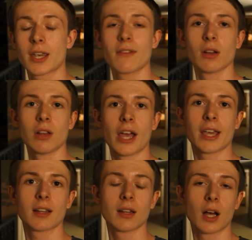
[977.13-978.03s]
Give it a like,
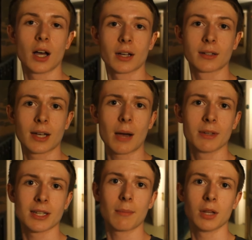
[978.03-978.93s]
uh,
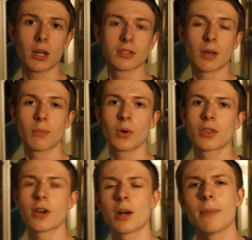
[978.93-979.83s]
comment down below, tell me what you
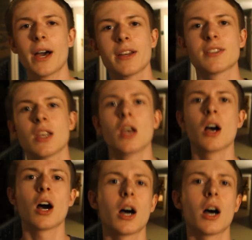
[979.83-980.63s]
thought about it.